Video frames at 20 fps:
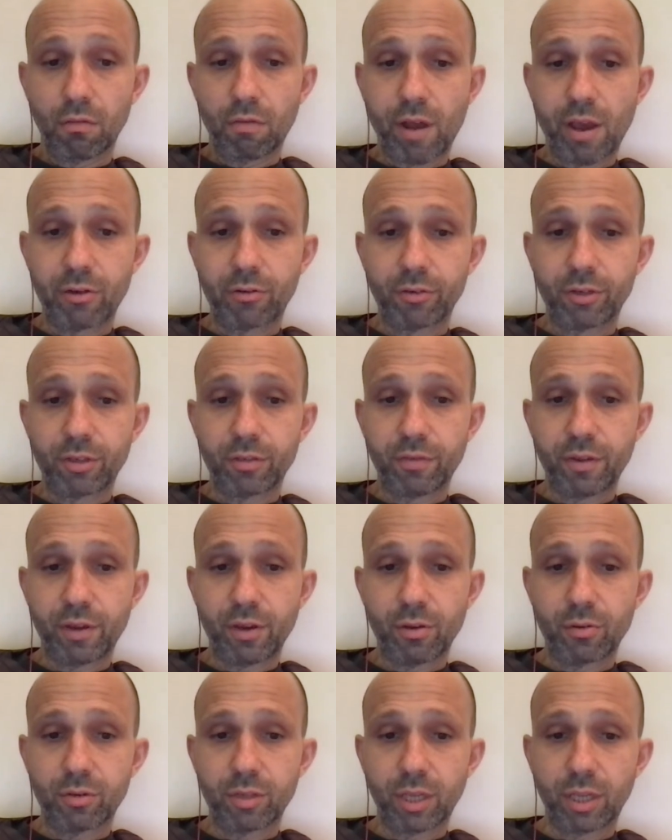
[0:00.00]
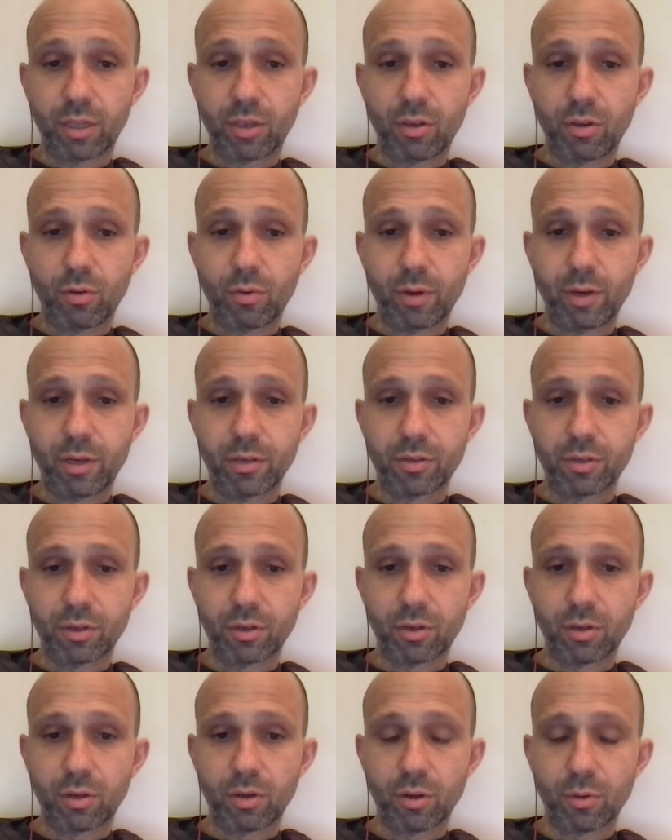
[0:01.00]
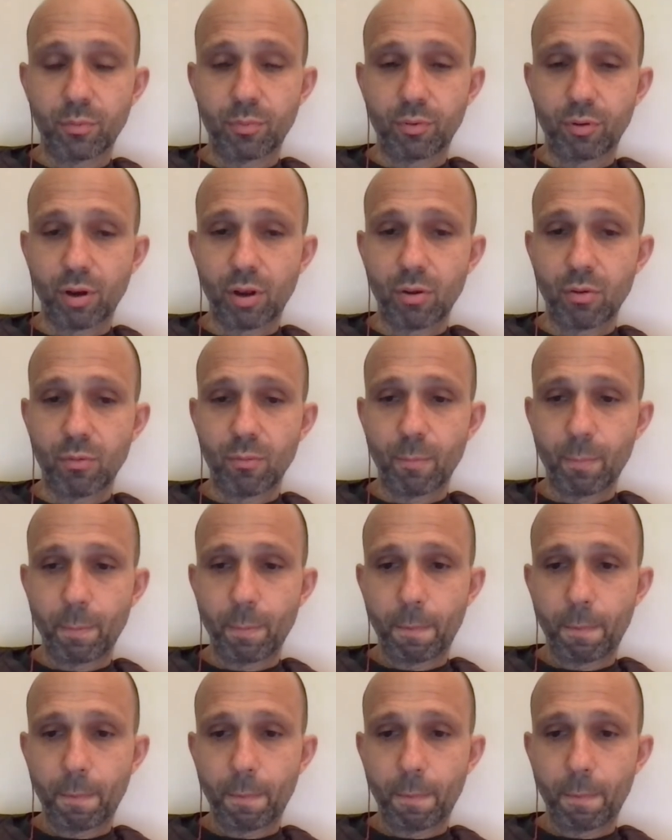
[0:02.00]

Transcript: Vital does videos like you, and he's a good pro.